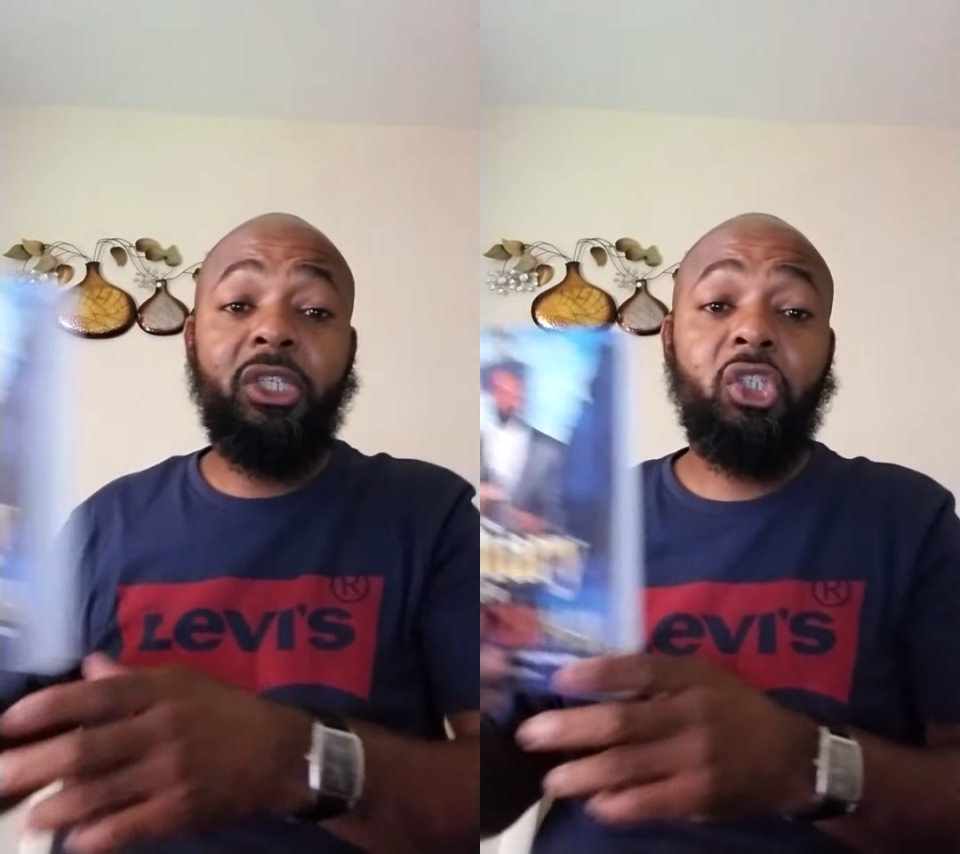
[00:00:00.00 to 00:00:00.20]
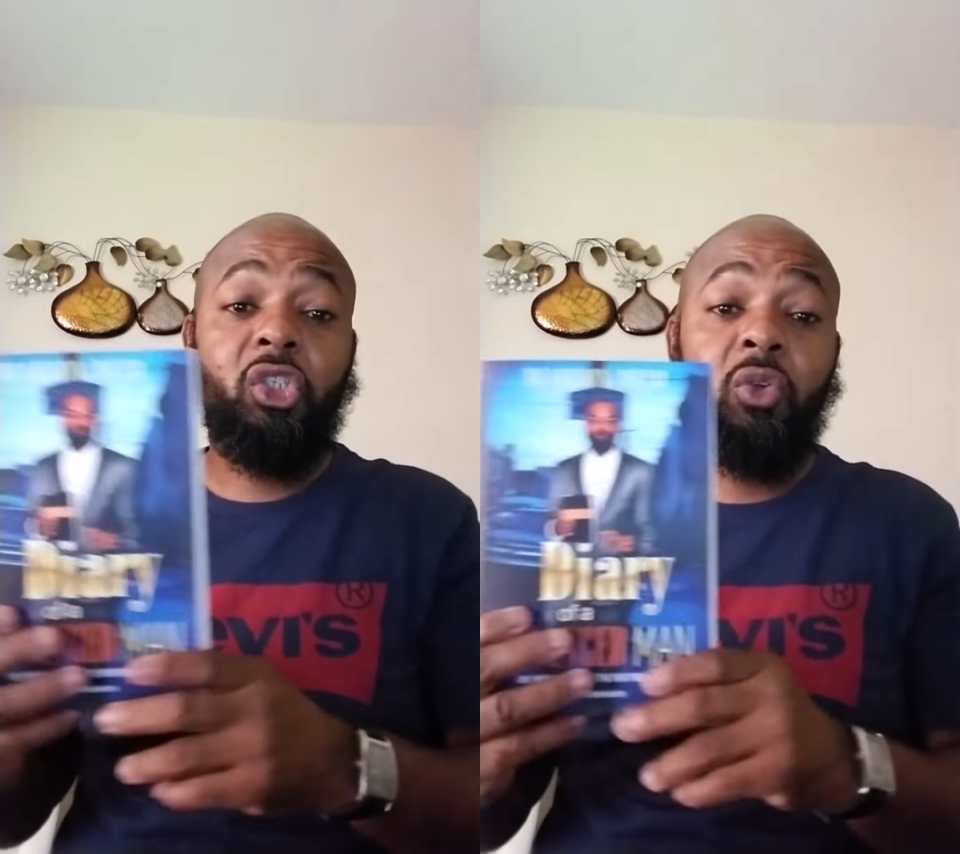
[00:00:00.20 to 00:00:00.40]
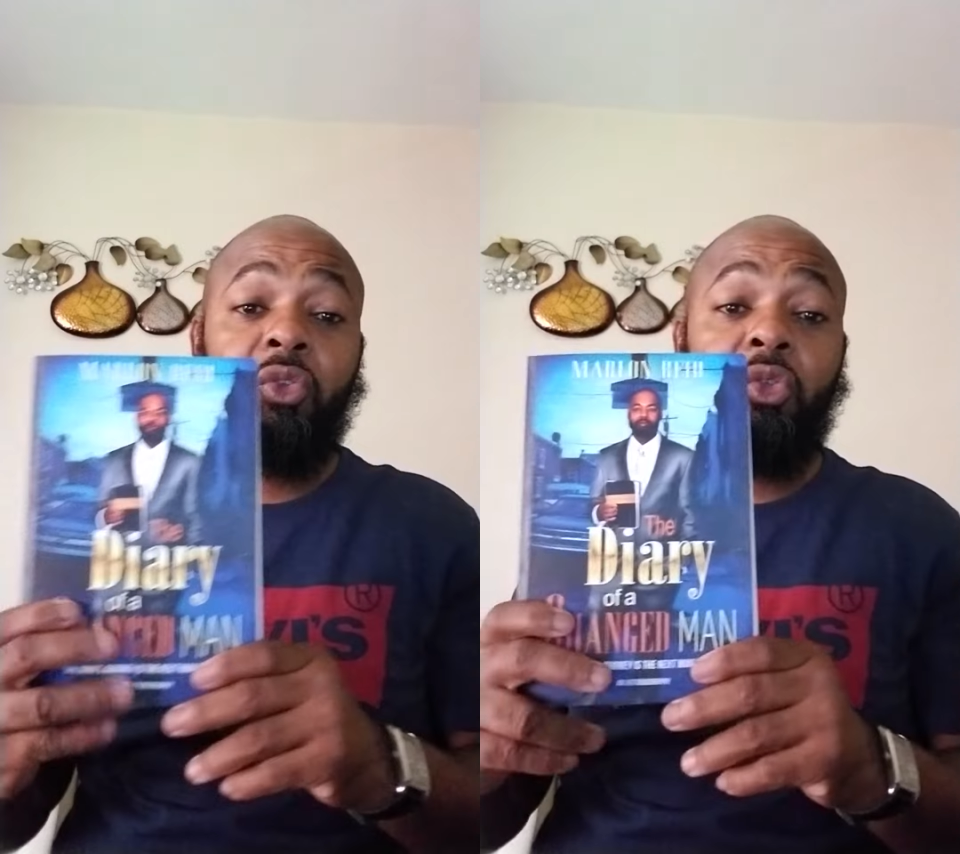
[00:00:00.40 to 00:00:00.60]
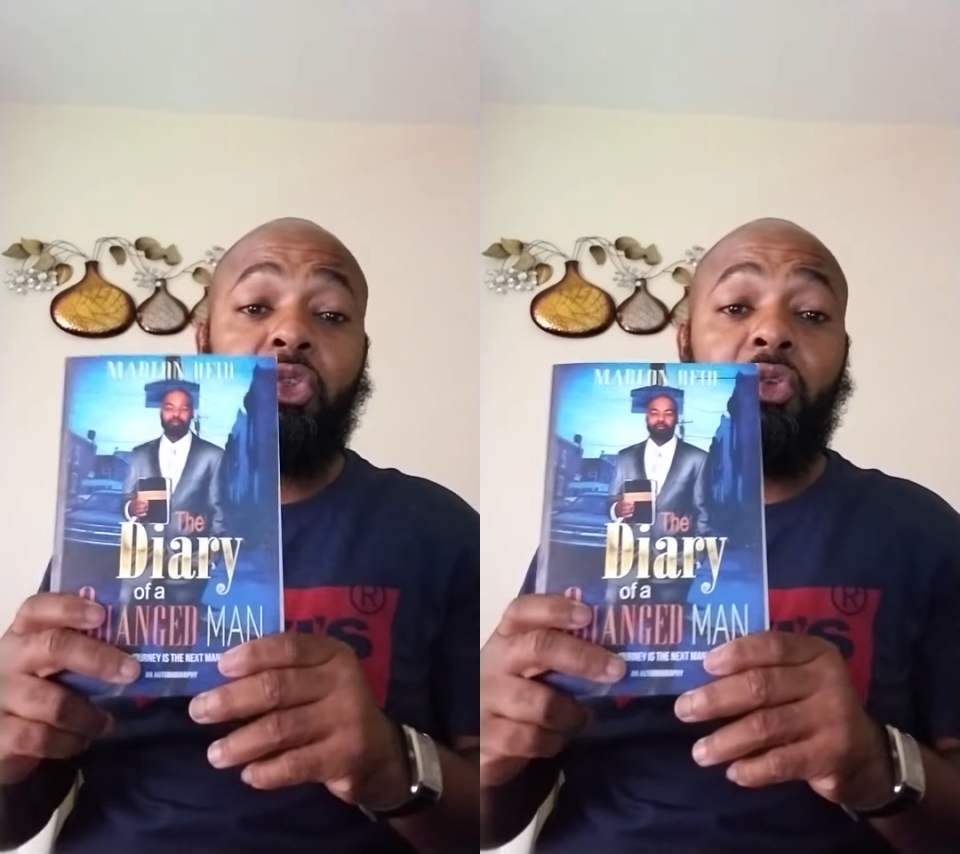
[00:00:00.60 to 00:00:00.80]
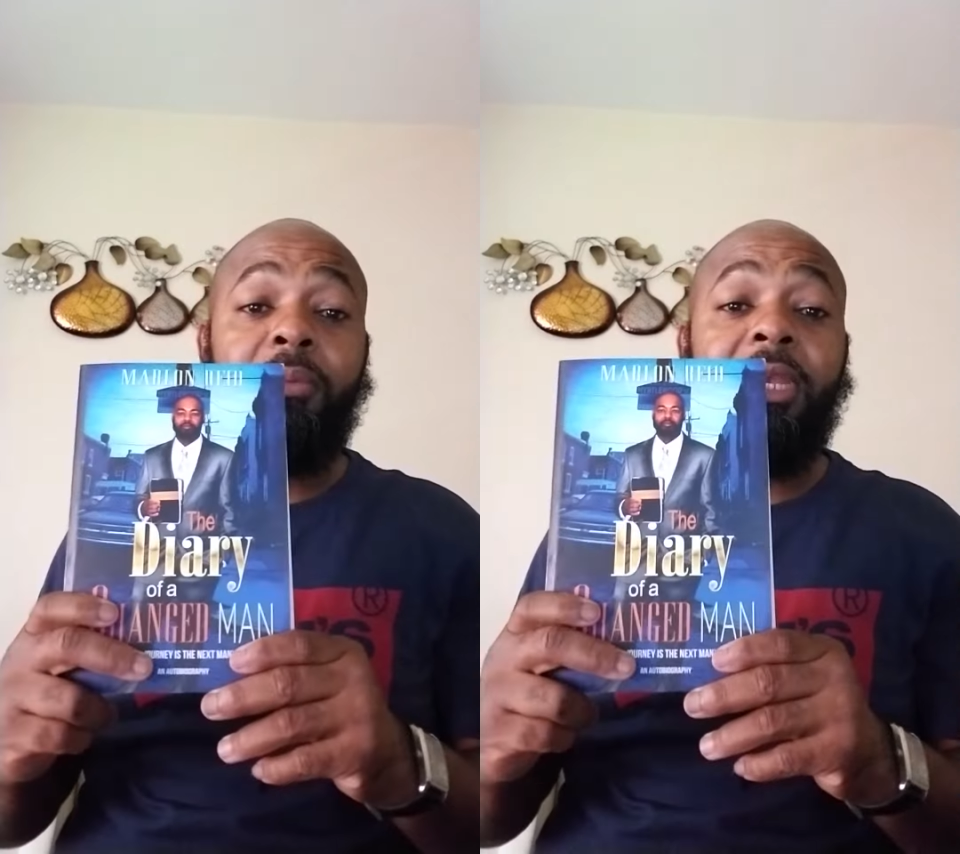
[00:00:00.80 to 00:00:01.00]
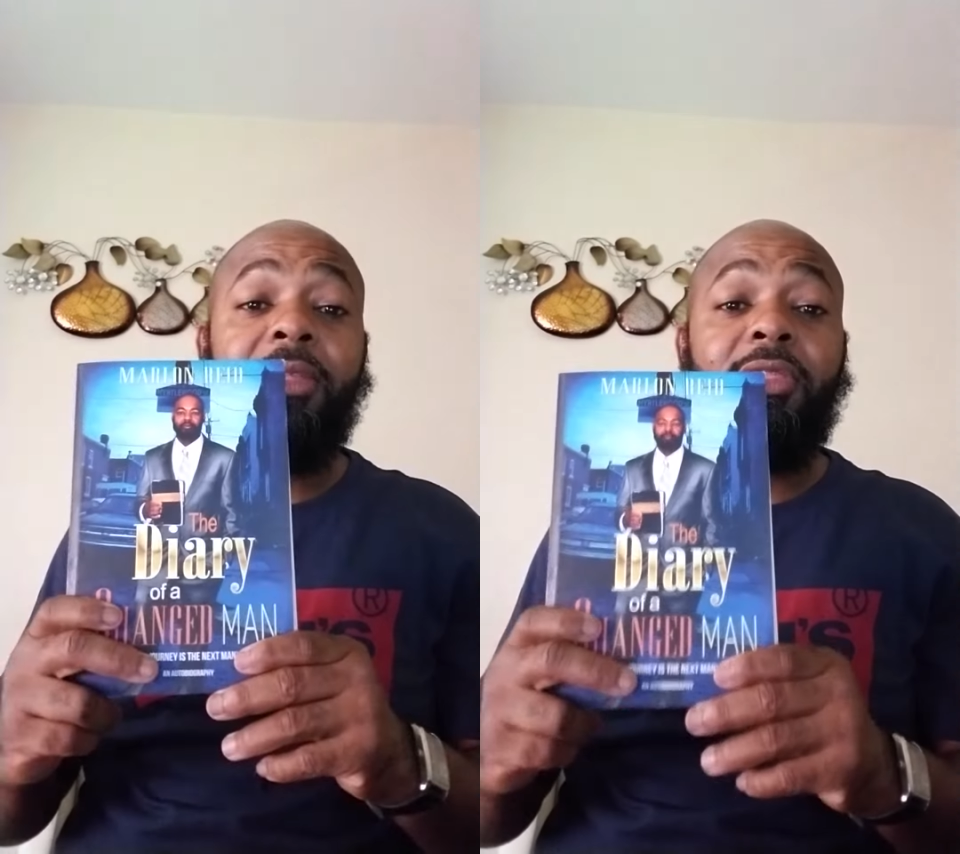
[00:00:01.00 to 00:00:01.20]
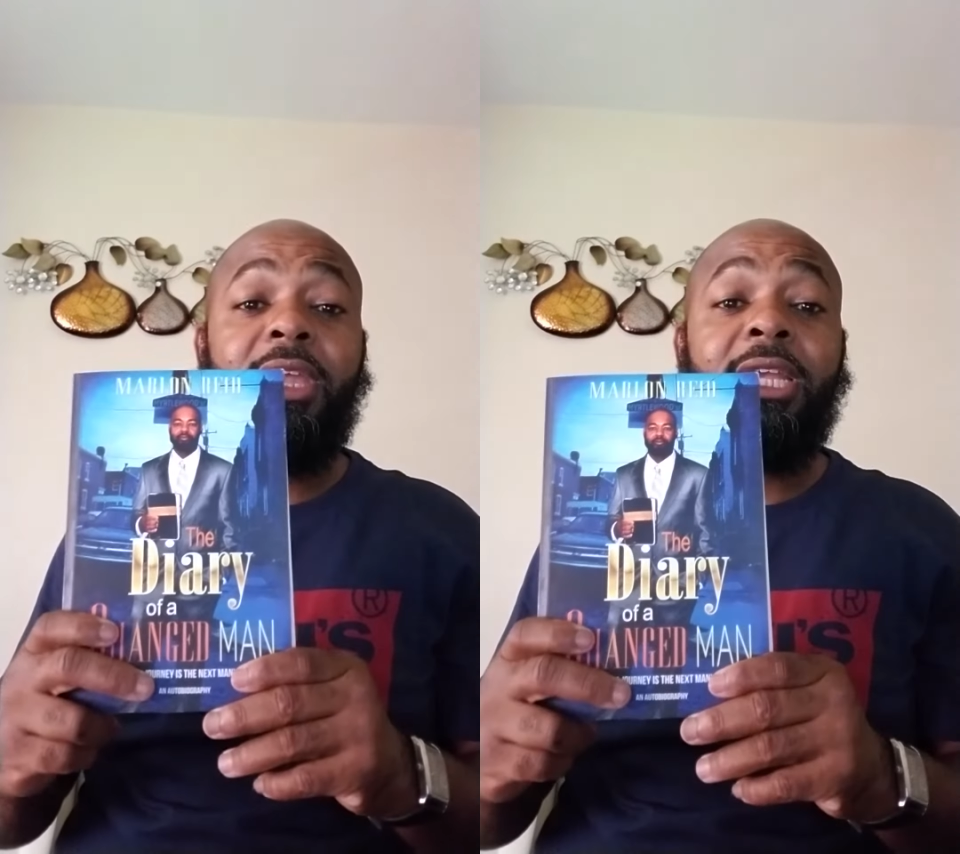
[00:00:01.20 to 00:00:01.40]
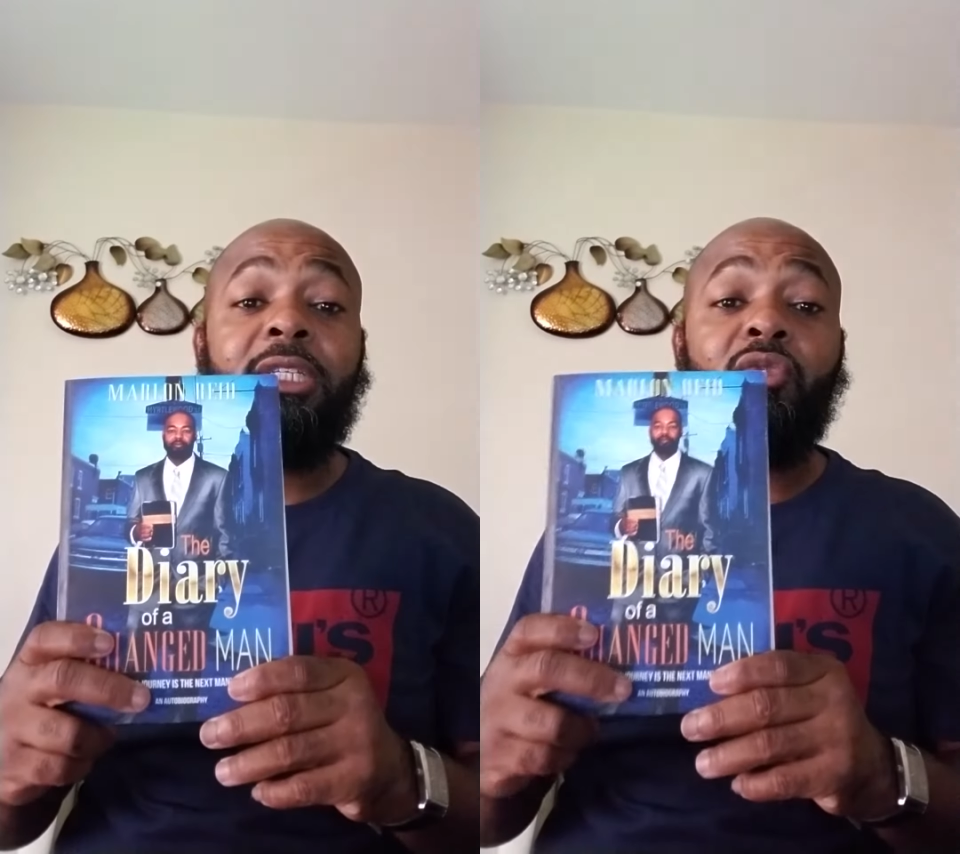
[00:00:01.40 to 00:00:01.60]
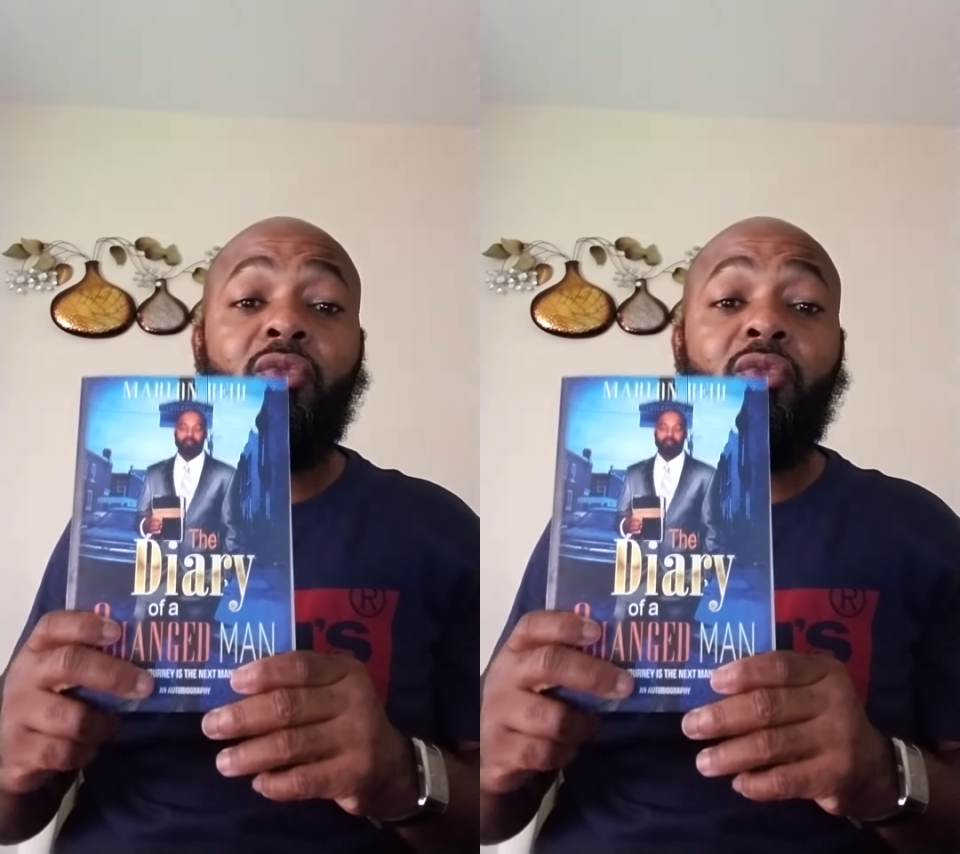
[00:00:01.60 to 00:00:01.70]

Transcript: It show you so many things,